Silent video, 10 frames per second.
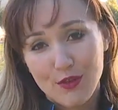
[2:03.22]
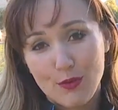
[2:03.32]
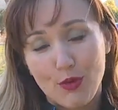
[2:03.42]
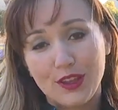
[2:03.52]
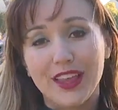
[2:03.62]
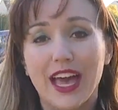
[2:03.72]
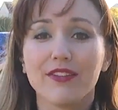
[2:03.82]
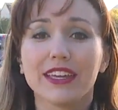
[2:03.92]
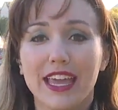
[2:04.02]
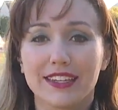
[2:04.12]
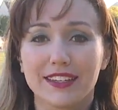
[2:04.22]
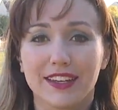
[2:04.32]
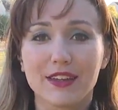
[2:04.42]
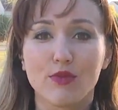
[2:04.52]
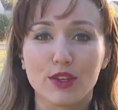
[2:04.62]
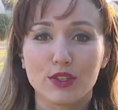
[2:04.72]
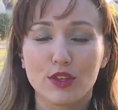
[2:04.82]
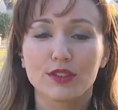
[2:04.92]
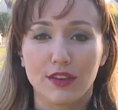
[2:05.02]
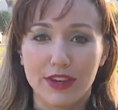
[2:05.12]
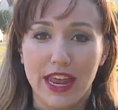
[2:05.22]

Reporting live in Canton, Kim Russell, 7